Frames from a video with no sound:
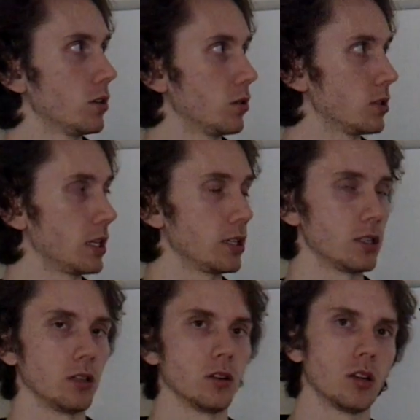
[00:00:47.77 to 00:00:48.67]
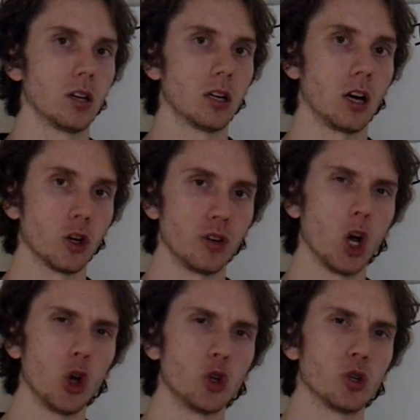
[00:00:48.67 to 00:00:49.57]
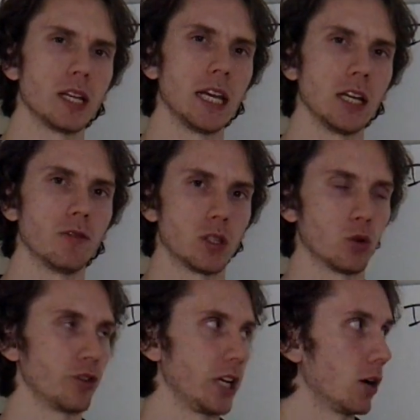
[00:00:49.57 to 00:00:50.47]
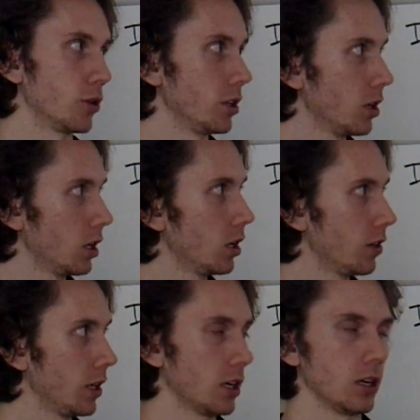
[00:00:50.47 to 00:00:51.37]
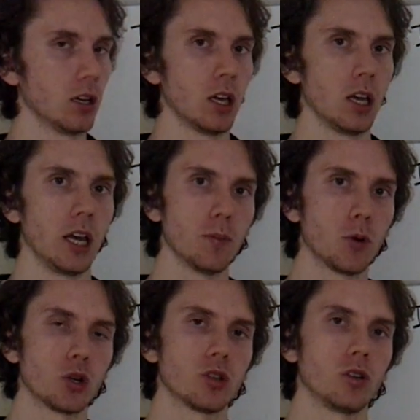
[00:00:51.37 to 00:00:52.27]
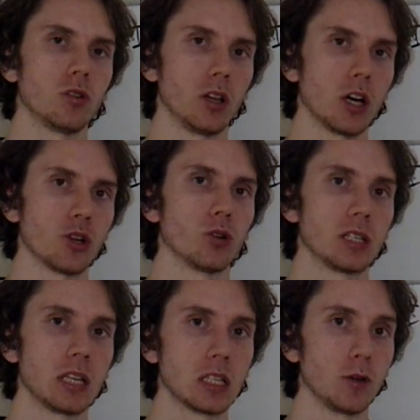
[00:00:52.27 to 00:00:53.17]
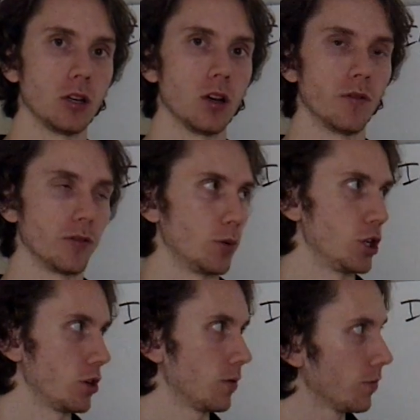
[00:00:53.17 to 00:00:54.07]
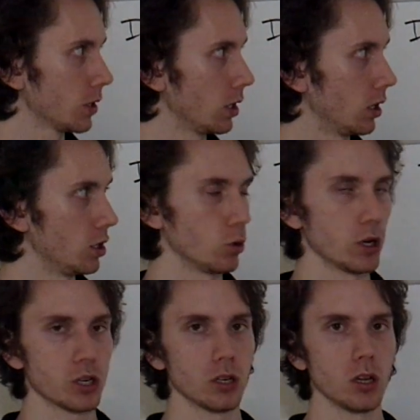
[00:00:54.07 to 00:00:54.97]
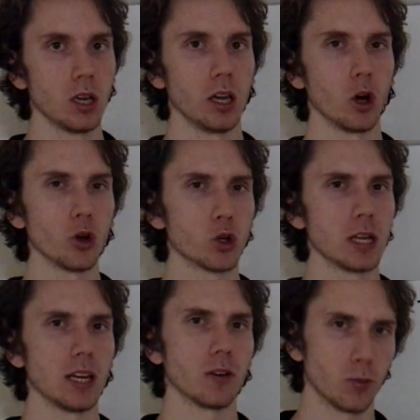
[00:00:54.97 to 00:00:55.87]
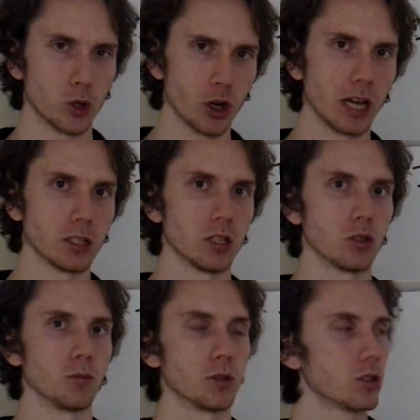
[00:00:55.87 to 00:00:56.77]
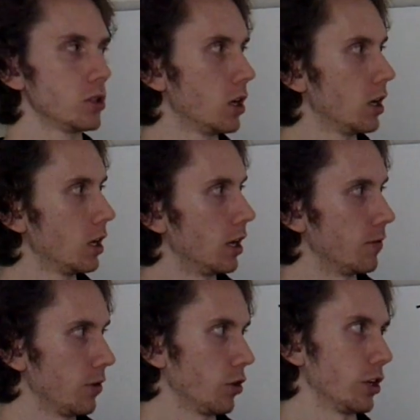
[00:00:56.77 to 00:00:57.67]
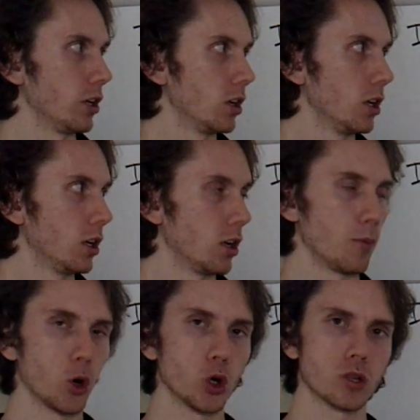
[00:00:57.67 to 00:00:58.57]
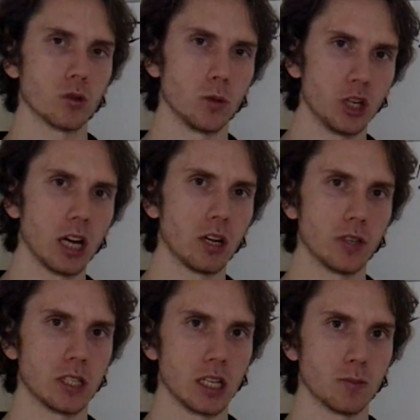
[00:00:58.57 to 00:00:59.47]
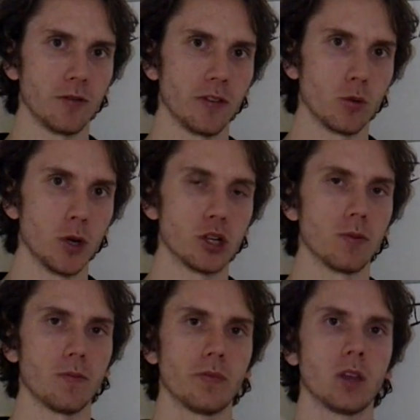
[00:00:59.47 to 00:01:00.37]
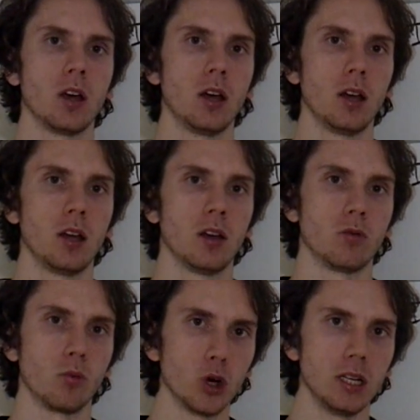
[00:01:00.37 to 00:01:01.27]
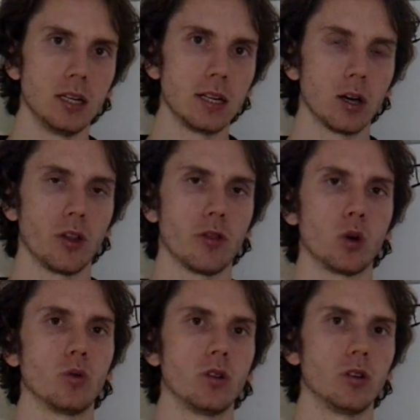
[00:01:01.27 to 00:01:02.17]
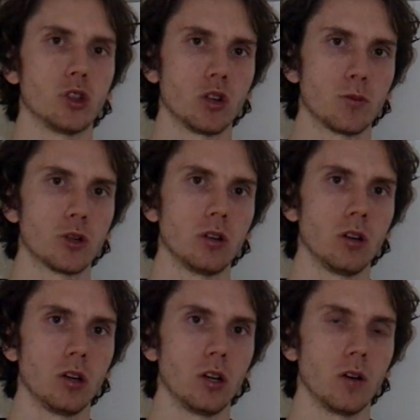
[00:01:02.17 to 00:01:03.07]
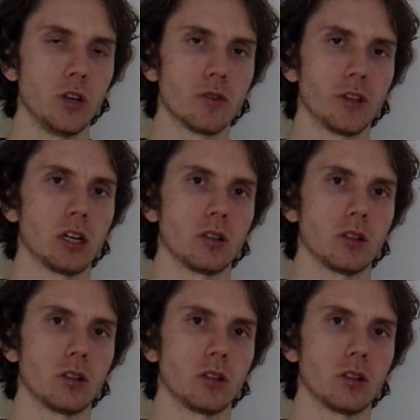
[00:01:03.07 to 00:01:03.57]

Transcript: Sensing, concrete understanding of physical reality. Thinking, an impersonal and logical assessment of information. Intuition, an understanding of abstract systems. And feeling, a personal and subjective assessment of information. For more detailed and thorough description of each of the cognitive